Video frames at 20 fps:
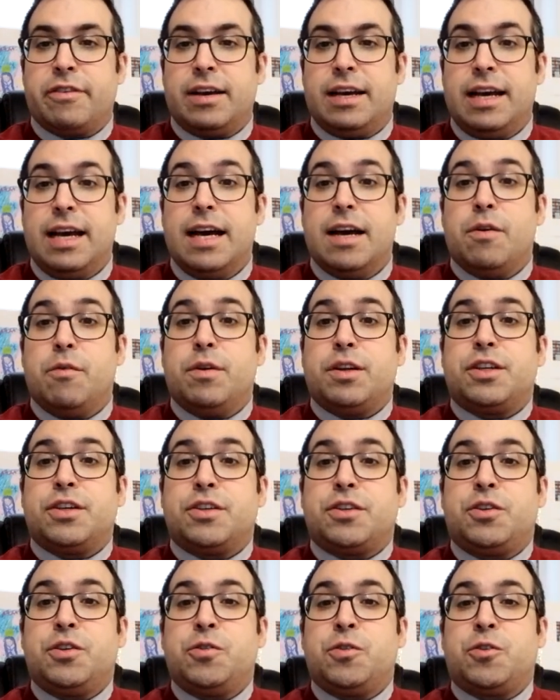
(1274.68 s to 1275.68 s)
which is
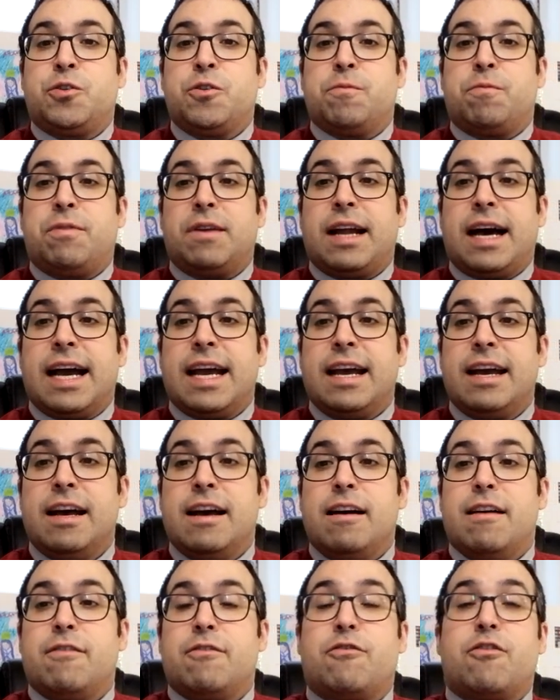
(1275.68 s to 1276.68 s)
due to apply
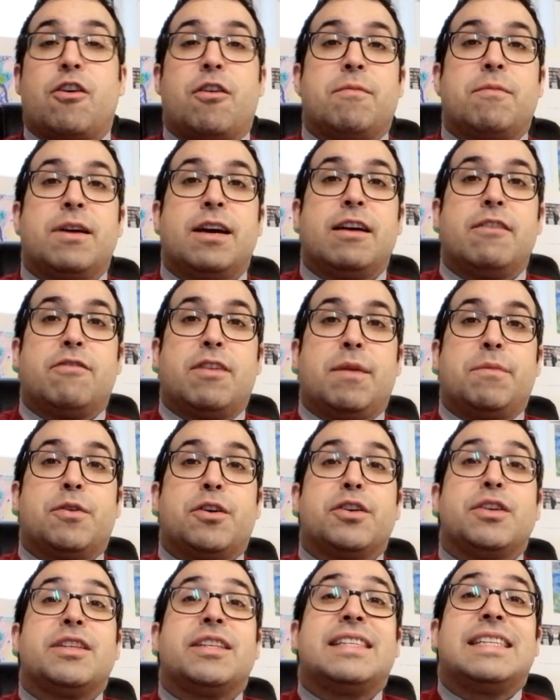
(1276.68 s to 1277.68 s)
from February
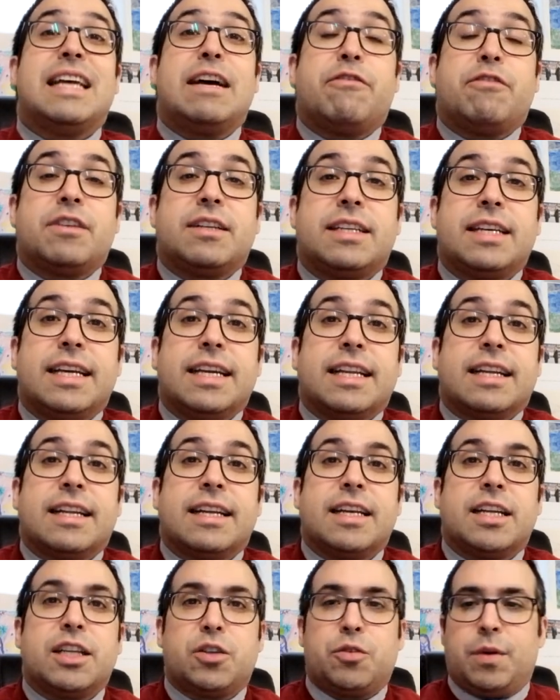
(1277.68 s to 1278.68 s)
17,
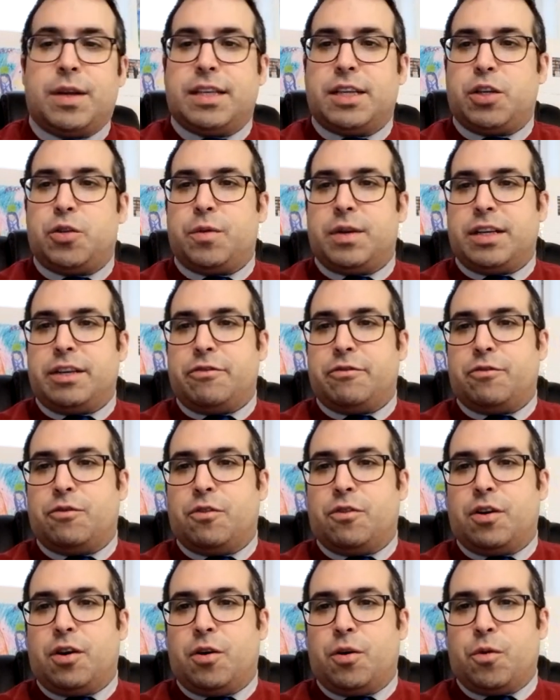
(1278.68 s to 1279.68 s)
2024
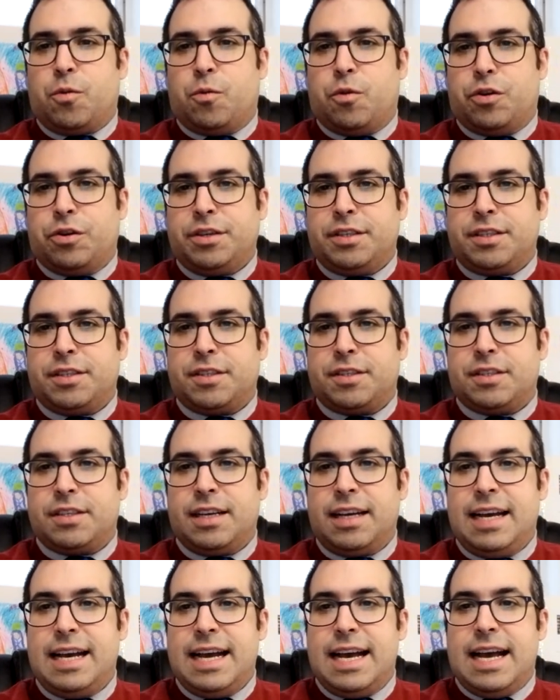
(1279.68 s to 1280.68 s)
onwards,
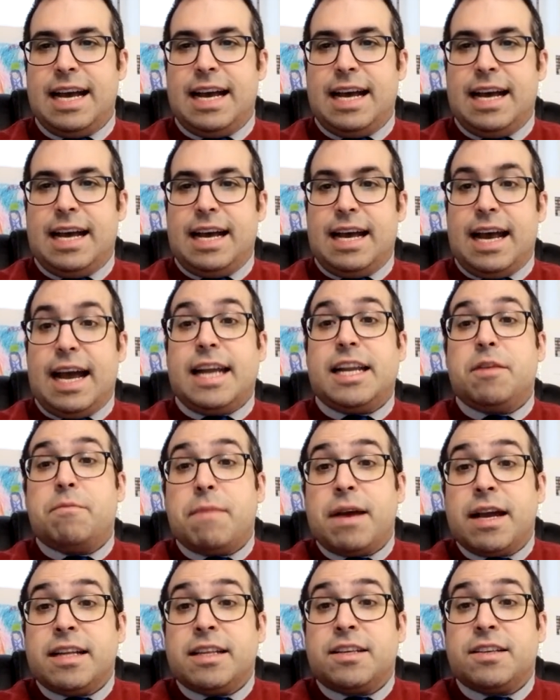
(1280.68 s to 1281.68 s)
and
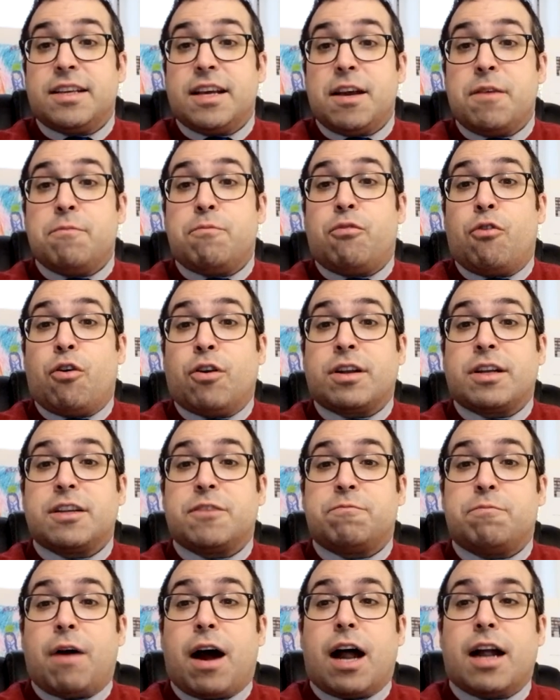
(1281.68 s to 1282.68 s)
demands important
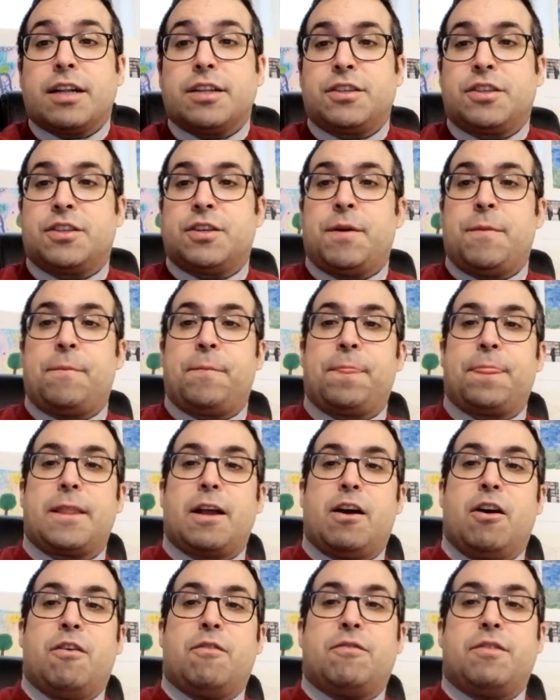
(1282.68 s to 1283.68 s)
parts
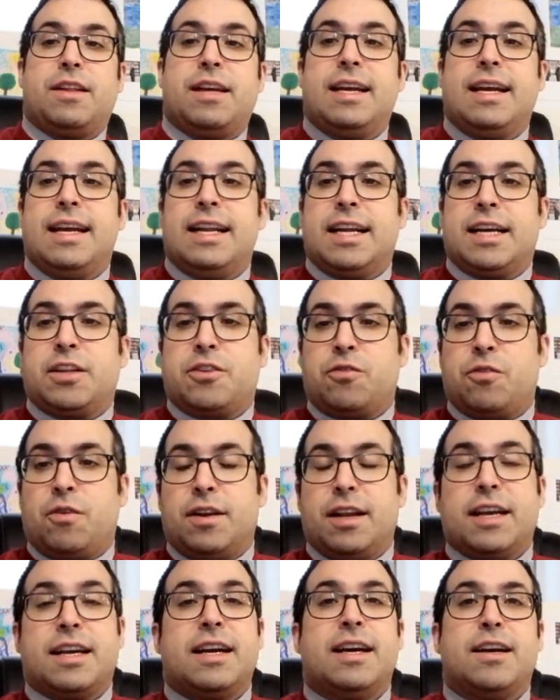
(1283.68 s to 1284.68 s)
of the
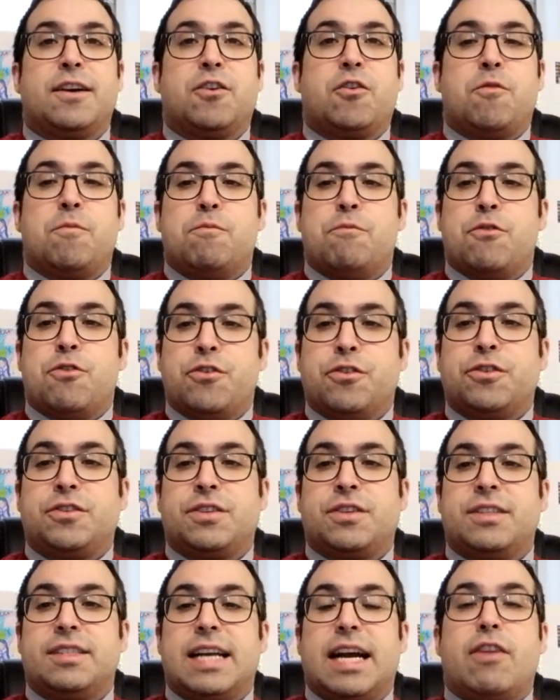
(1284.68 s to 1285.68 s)
Electronic Commerce
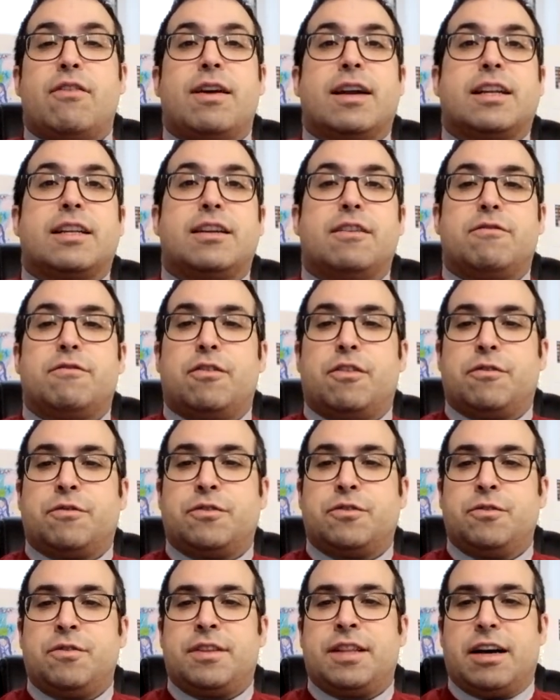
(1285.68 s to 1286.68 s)
Directive of
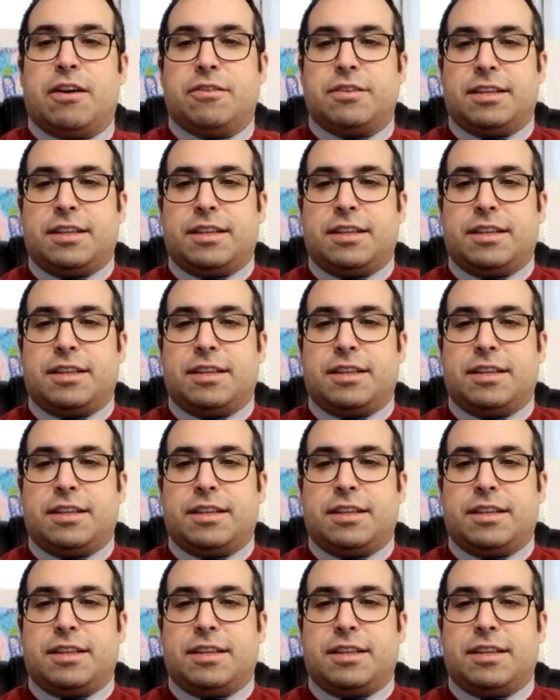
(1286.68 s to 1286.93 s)
2000.